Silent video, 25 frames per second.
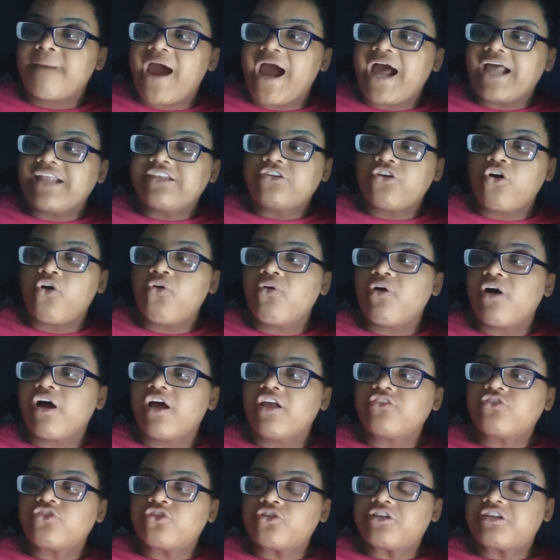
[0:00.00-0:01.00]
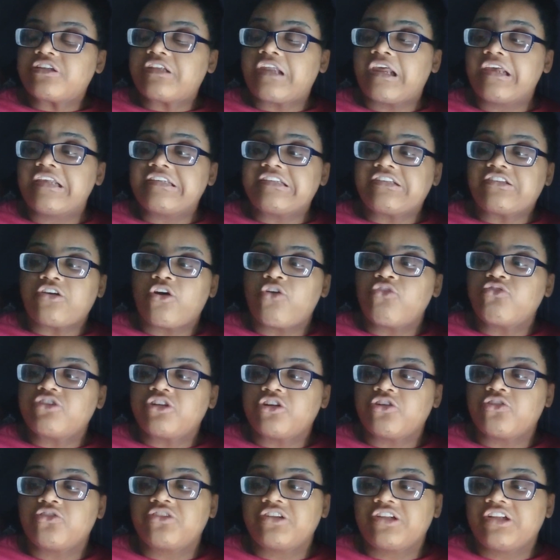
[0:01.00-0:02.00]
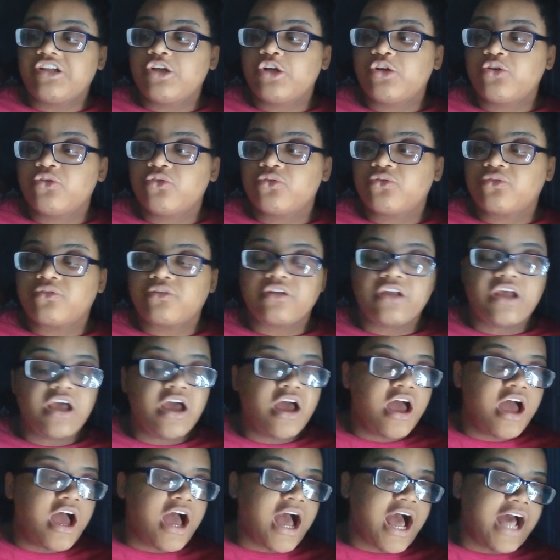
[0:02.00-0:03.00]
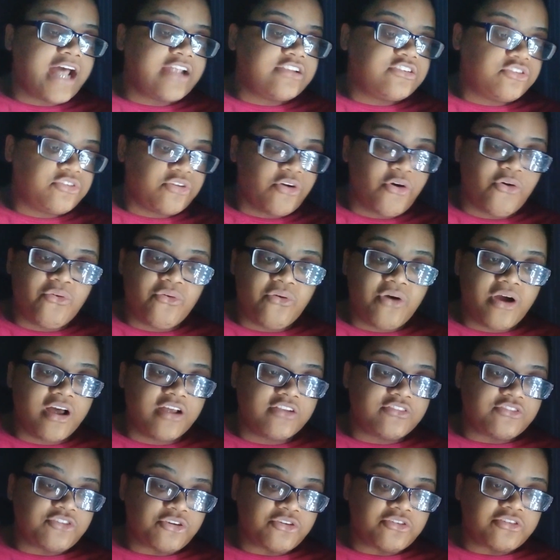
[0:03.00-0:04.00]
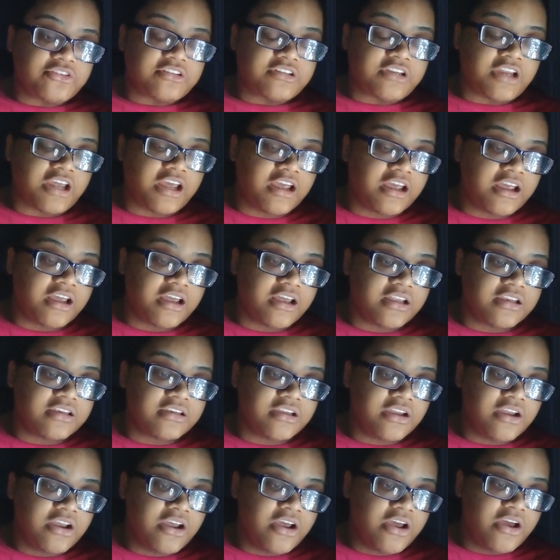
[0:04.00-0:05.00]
I don't understand social clues. I don't understand